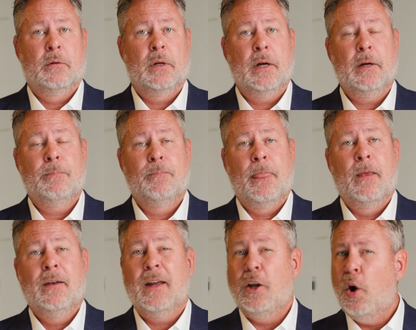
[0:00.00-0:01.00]
Okay.
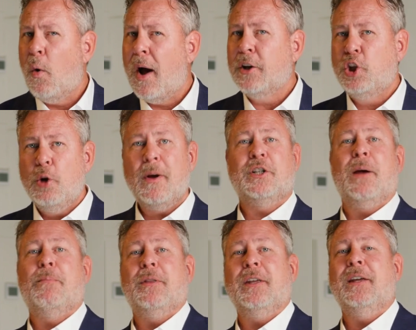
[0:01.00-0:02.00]
Now, you don't want too much
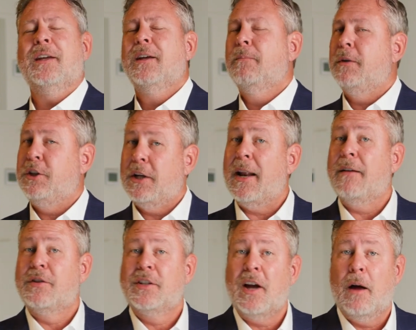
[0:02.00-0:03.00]
empathy, but you got to
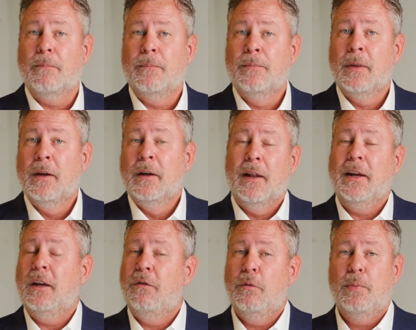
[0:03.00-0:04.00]
have some.
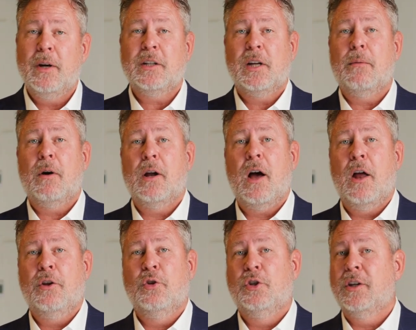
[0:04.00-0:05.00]
Like, if you bring someone
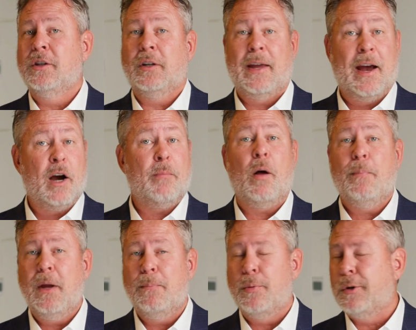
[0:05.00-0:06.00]
on who doesn't care about
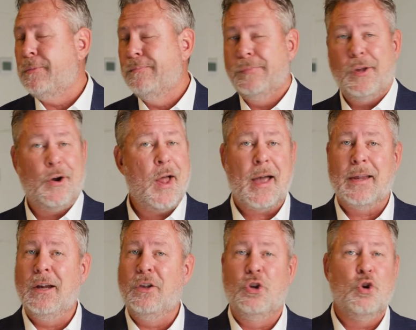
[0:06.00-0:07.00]
people, they're not
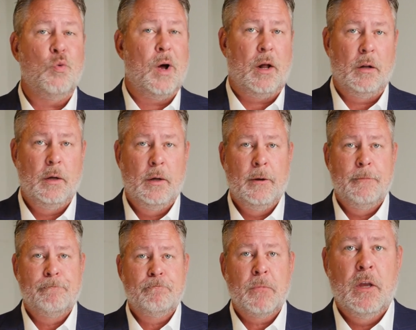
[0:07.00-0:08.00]
going to do well.
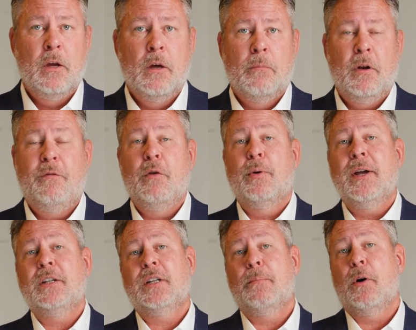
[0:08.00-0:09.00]
But if you
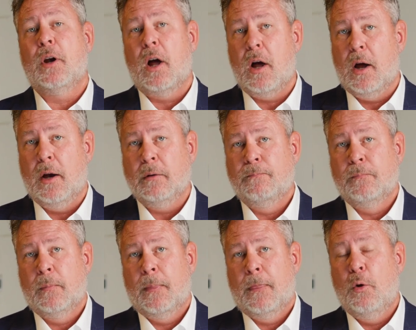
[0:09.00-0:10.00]
bring someone on
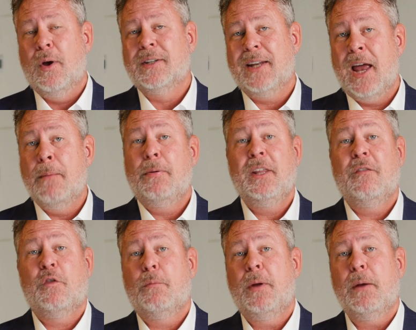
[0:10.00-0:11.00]
who has empathy
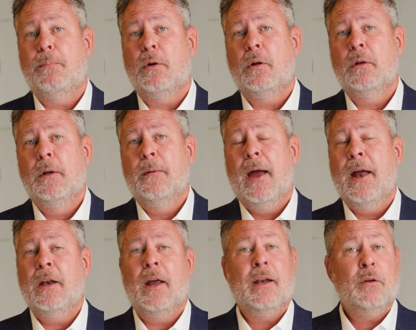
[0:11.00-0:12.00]
for people,
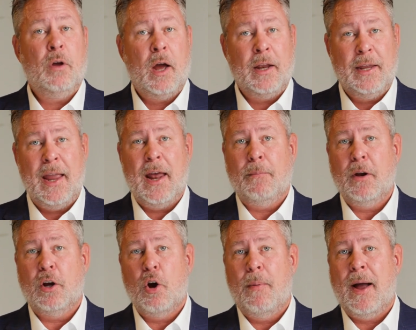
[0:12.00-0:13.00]
and again, I'm going
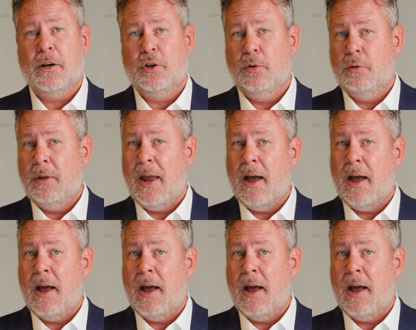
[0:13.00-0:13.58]
to go back to